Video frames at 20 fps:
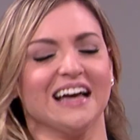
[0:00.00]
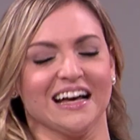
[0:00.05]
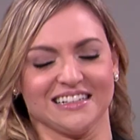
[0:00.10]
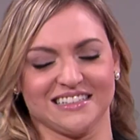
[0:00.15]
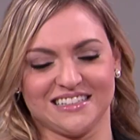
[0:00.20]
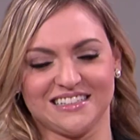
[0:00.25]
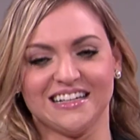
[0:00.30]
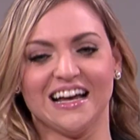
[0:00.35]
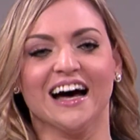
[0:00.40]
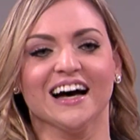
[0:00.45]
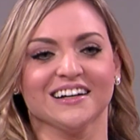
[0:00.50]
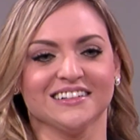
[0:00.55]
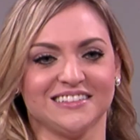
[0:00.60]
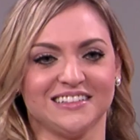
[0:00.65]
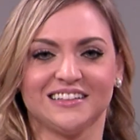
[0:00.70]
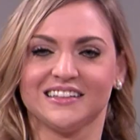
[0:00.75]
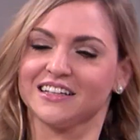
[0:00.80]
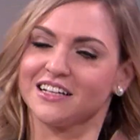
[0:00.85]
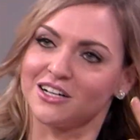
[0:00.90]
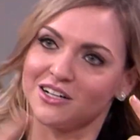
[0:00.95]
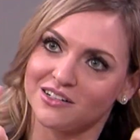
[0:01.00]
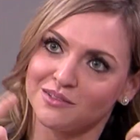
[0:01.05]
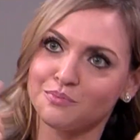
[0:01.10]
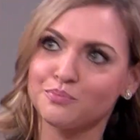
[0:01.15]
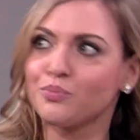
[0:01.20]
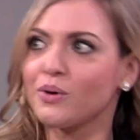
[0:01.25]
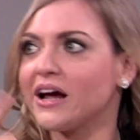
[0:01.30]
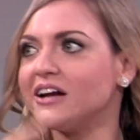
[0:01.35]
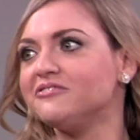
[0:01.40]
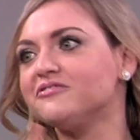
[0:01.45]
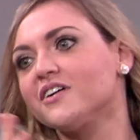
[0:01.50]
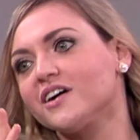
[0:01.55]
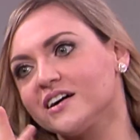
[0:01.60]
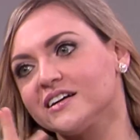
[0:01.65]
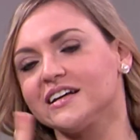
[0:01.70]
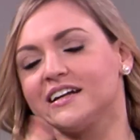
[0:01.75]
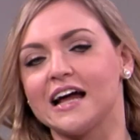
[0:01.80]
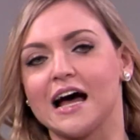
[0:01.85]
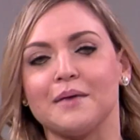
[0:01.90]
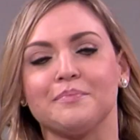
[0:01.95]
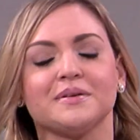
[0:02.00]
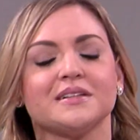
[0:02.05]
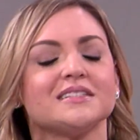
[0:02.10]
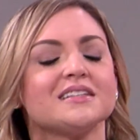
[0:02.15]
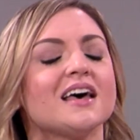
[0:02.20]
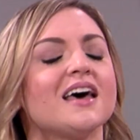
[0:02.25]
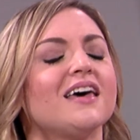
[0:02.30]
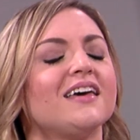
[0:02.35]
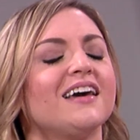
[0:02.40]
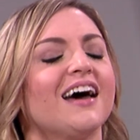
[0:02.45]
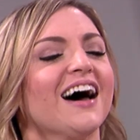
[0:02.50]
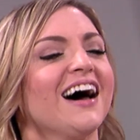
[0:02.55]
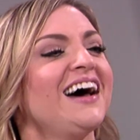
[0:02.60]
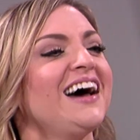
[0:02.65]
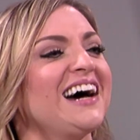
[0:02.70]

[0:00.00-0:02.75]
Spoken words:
Yes, yeah. Little brain fart, it happens. Yeah.